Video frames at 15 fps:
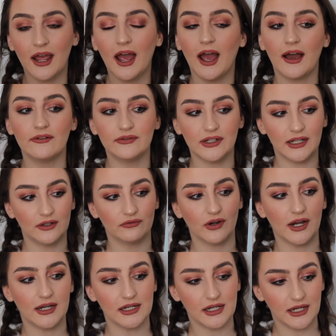have it in
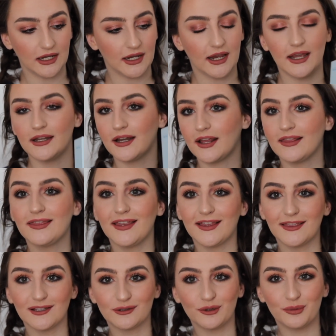writing, and I
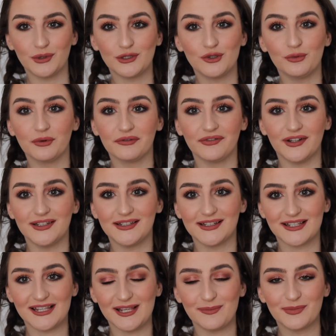think this will be super fun to
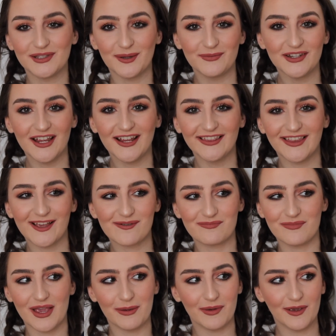keep someday and
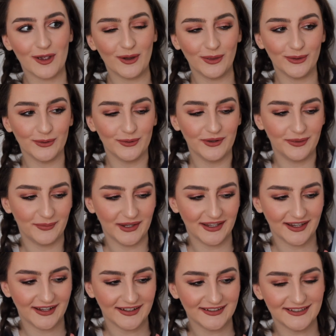maybe go through with my
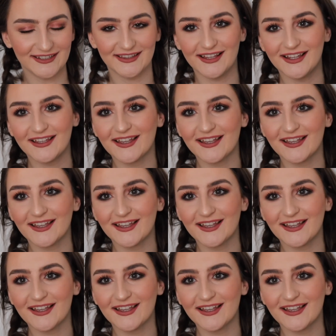kids and